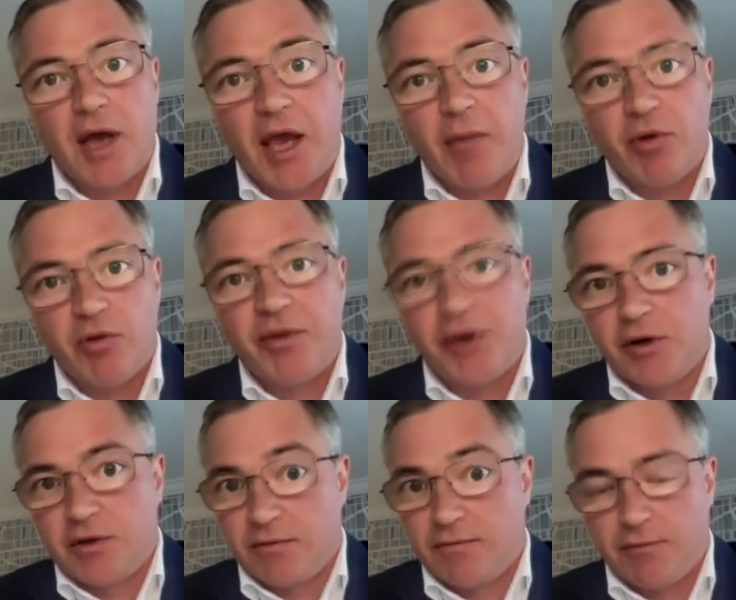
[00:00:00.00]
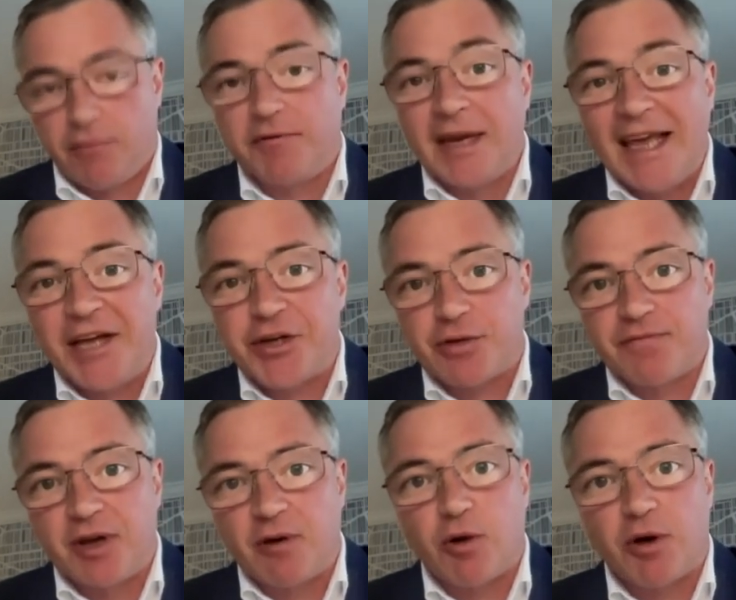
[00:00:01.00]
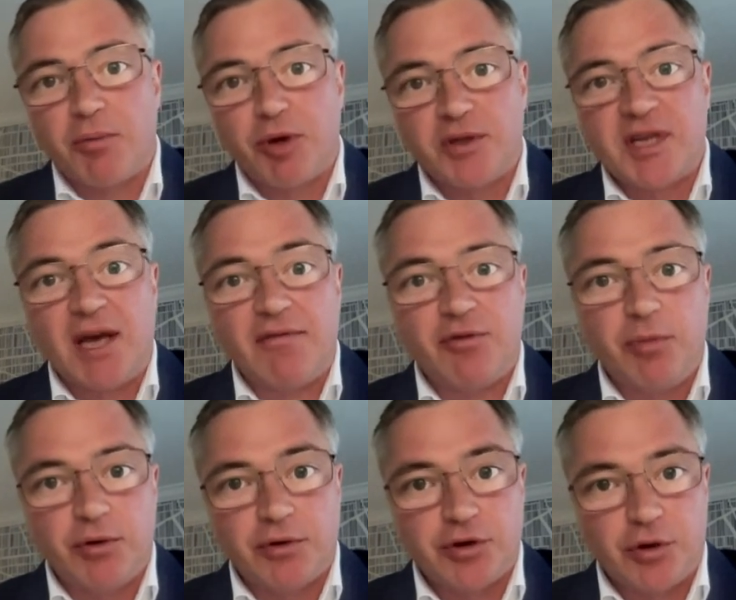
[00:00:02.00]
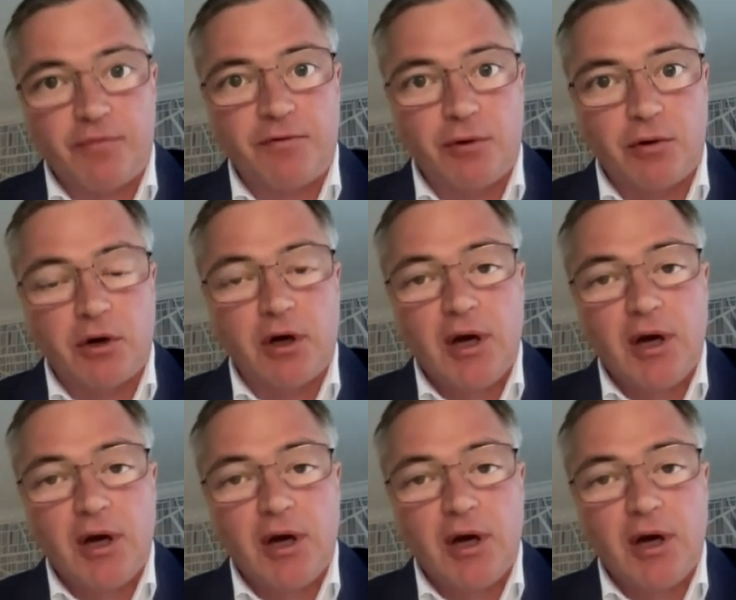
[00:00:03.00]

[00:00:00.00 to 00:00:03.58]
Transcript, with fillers: able because of, of the nature of their work because they have to be on the shop floor